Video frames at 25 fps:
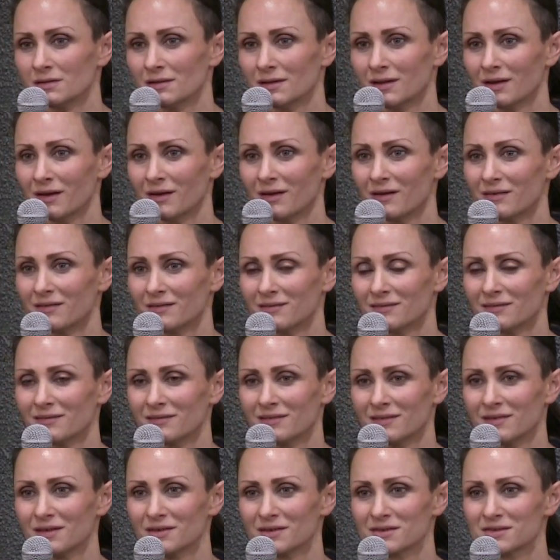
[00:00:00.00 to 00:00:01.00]
Yeah,
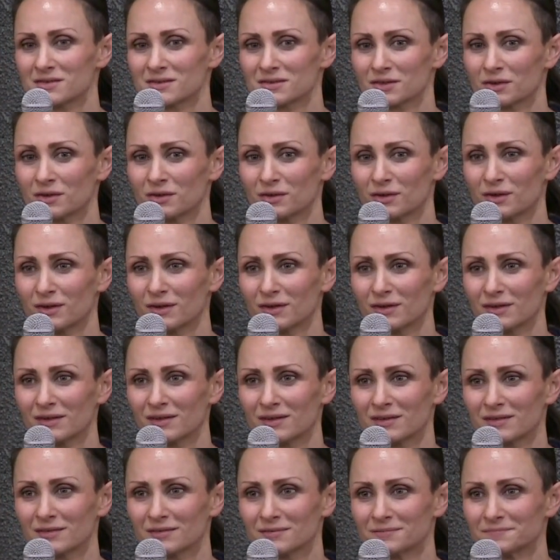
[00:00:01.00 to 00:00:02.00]
you're so
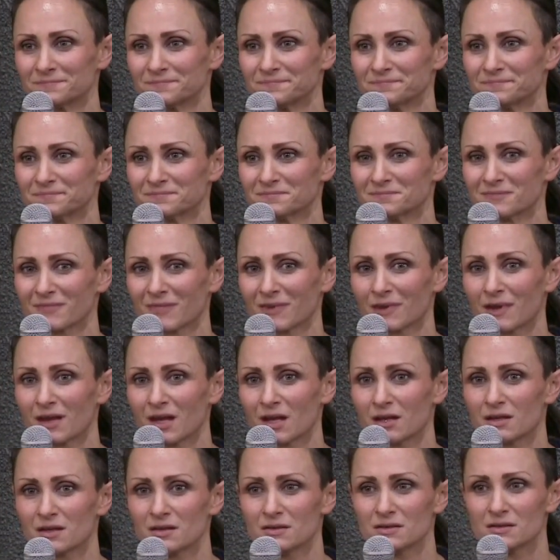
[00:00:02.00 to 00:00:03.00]
good.
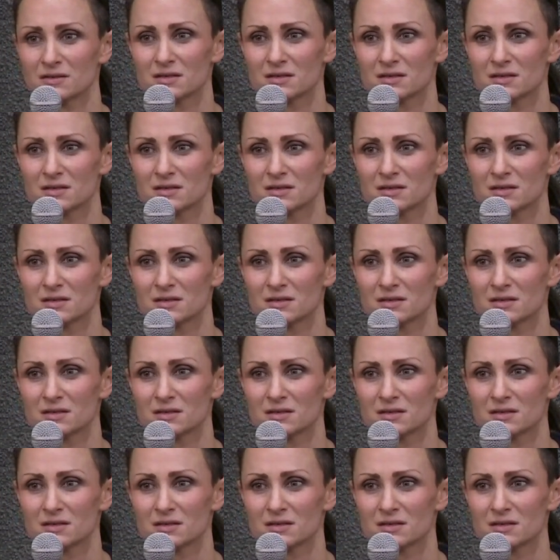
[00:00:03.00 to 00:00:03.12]
Thank you,